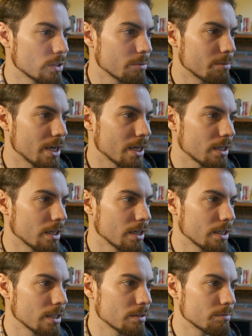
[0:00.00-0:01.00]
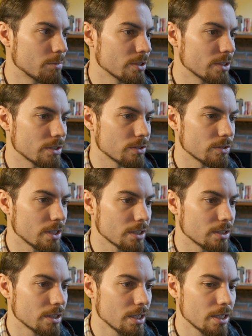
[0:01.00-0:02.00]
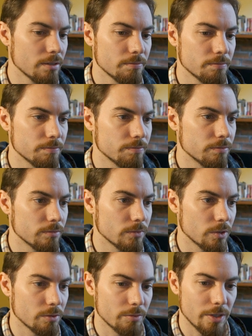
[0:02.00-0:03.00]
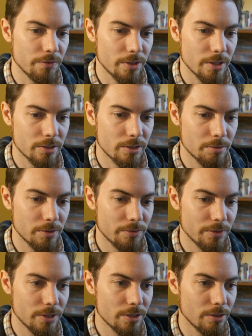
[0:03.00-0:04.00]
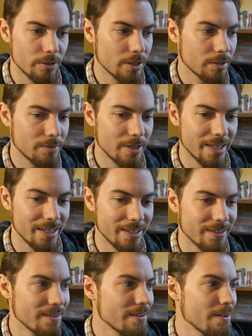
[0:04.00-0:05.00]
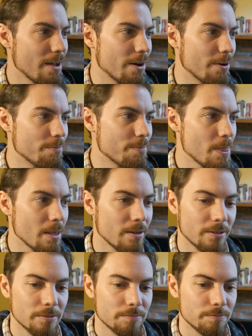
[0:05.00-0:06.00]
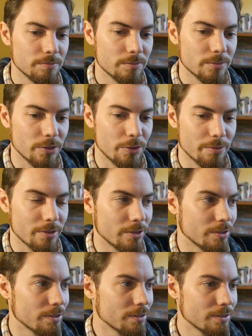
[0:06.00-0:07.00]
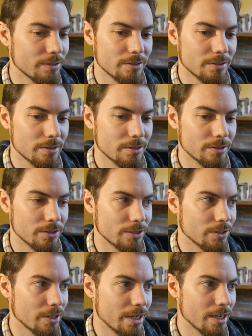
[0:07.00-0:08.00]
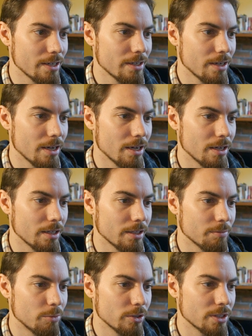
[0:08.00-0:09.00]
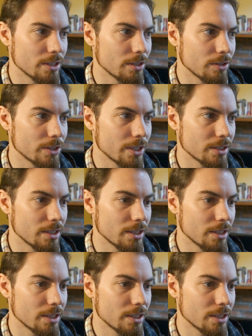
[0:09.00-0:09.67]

go back and I hit process all text again. I'll wait for the script to finish loading. Don't, because it's got to edit it. Hit process all text